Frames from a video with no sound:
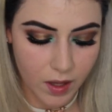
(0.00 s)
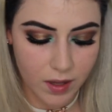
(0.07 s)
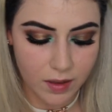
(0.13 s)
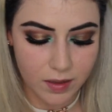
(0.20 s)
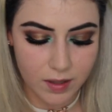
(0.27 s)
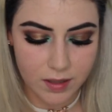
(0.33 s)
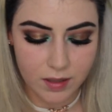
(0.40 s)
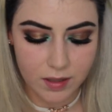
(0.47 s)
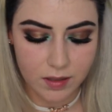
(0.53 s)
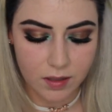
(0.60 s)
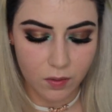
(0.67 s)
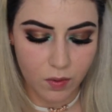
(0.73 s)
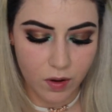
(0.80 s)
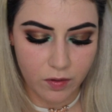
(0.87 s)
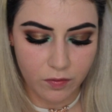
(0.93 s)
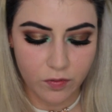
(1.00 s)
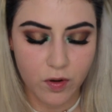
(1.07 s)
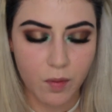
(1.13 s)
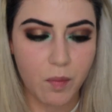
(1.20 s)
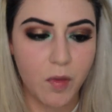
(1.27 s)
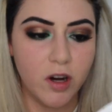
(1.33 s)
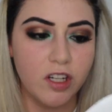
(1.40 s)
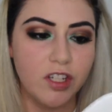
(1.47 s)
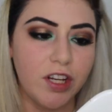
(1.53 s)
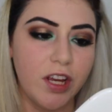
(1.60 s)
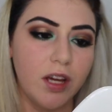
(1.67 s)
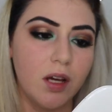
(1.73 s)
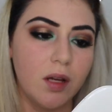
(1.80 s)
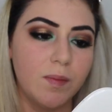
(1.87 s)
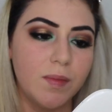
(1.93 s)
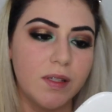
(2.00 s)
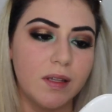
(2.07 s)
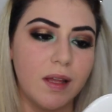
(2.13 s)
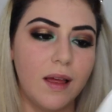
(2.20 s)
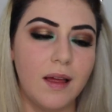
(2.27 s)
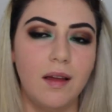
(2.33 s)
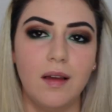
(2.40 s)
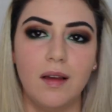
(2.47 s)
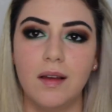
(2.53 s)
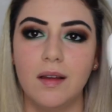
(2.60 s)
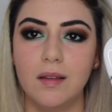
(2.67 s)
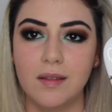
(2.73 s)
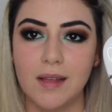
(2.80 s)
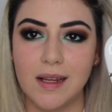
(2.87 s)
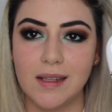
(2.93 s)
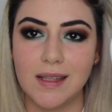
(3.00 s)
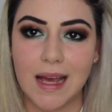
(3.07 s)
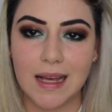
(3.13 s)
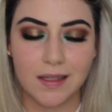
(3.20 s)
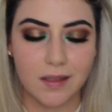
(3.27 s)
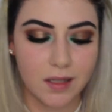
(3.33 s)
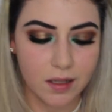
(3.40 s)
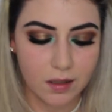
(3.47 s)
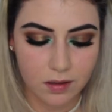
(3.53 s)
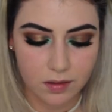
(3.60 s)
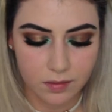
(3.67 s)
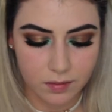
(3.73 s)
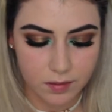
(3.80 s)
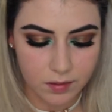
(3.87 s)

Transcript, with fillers: And this is the one from Marc Jacobs, Tantastic.